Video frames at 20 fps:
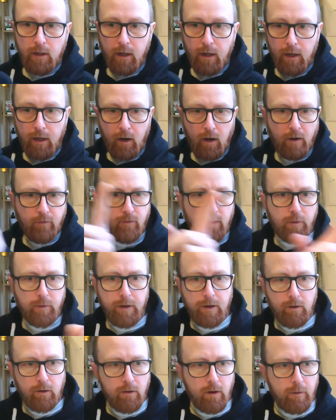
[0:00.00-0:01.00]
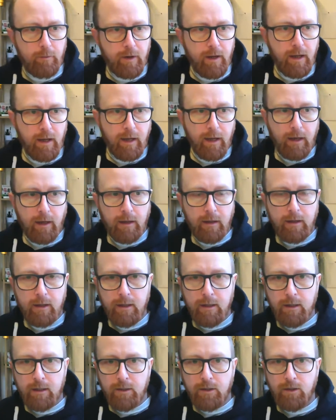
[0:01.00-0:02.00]
either up here or up here,
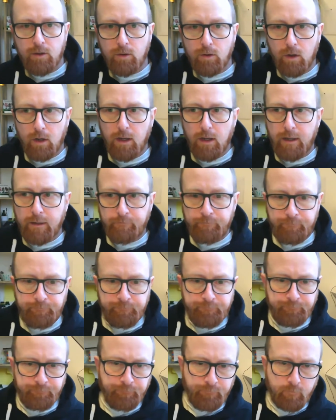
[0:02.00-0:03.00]
you'll